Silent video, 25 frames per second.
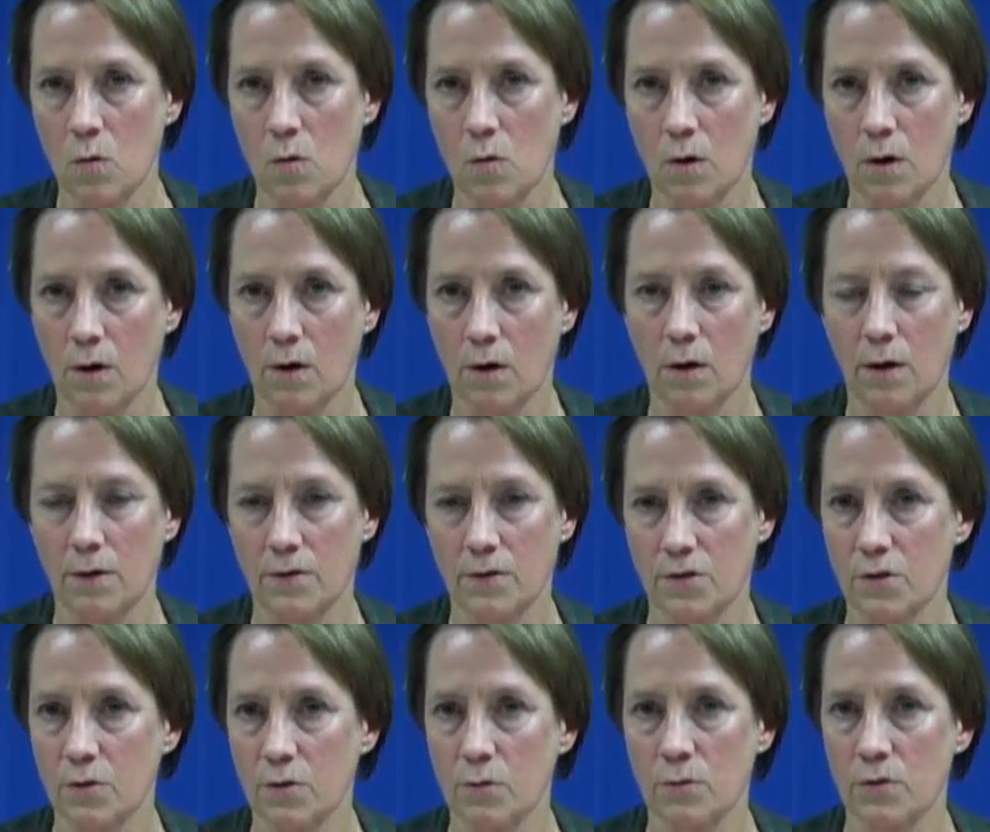or
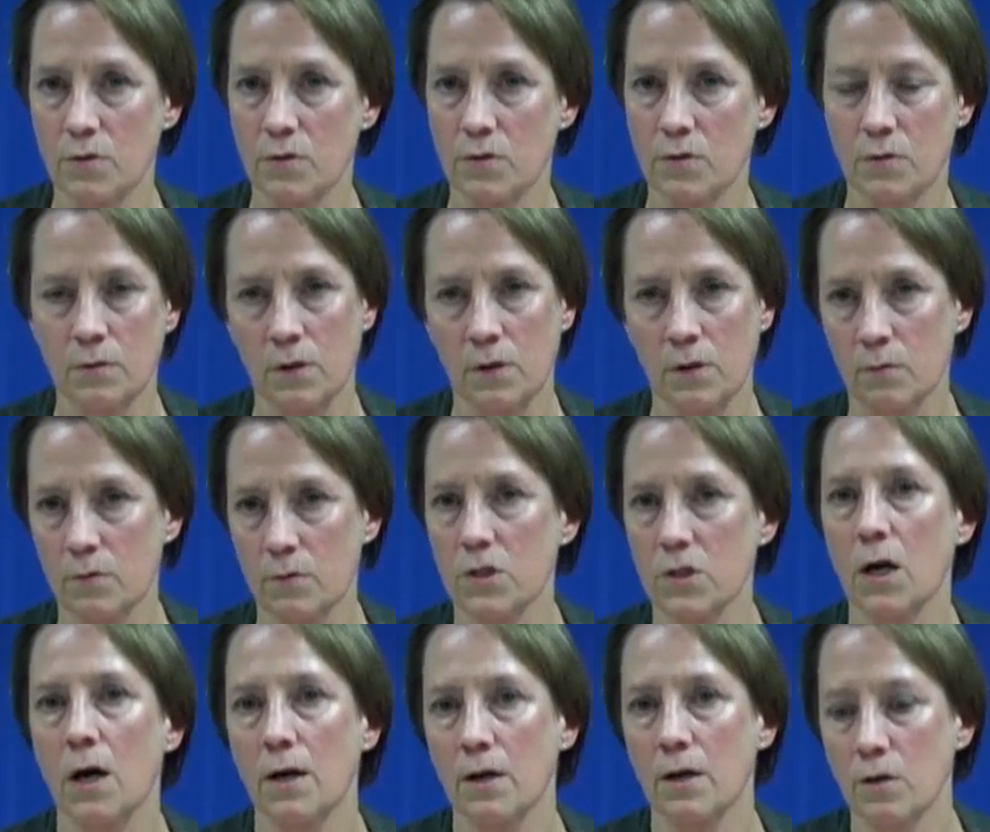a student's
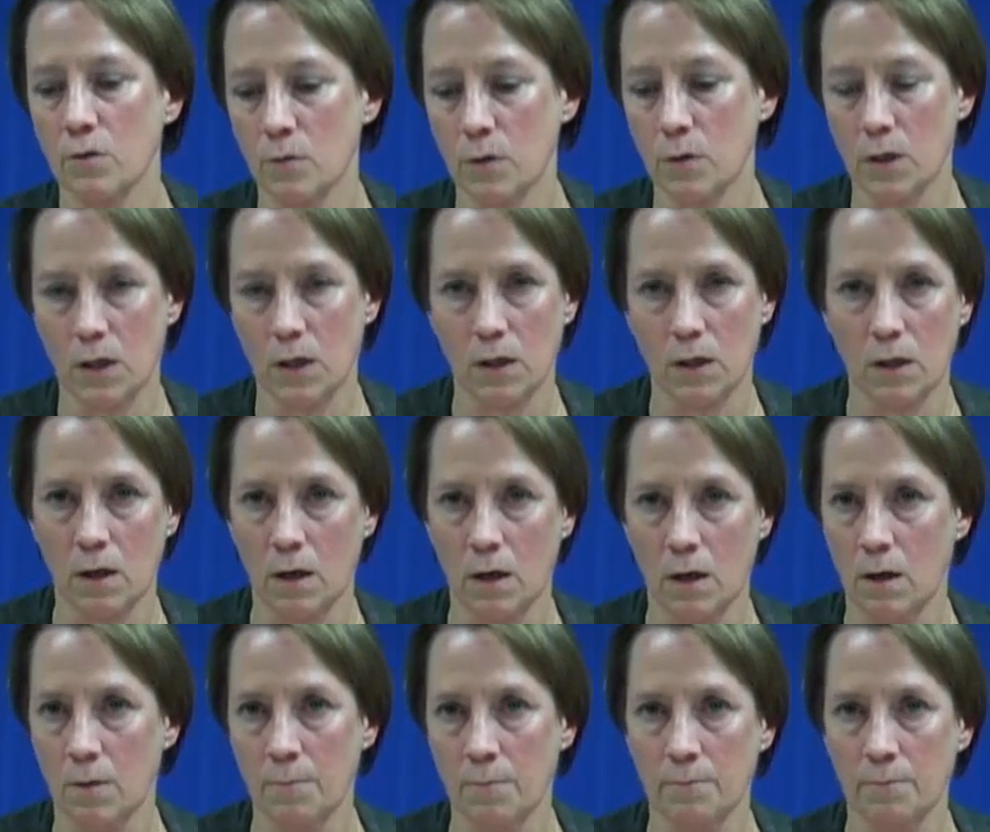tiring,